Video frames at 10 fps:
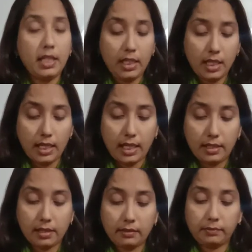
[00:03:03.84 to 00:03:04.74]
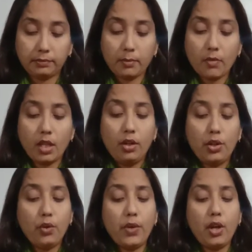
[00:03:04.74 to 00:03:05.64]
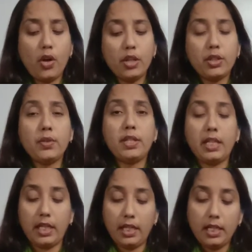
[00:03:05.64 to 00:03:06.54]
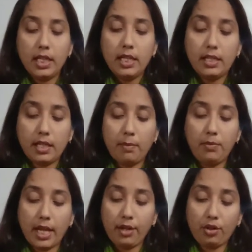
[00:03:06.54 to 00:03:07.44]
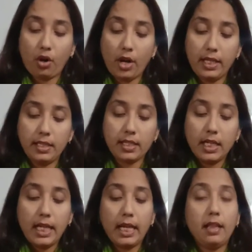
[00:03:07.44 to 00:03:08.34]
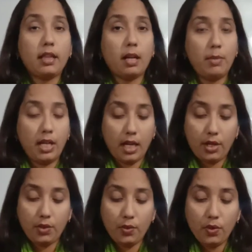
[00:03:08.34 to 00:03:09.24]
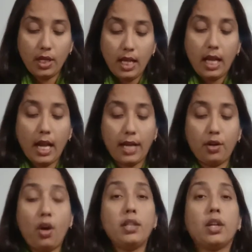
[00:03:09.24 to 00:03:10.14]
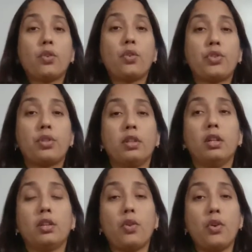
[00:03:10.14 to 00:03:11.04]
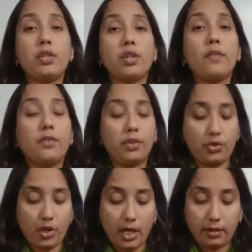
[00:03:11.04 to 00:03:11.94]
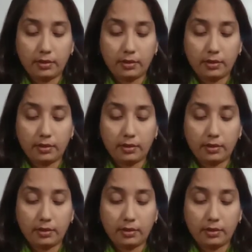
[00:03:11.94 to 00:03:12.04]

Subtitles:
Netherlands. You will also see some net coils in Tamil Nadu and on the coast of Gujarat.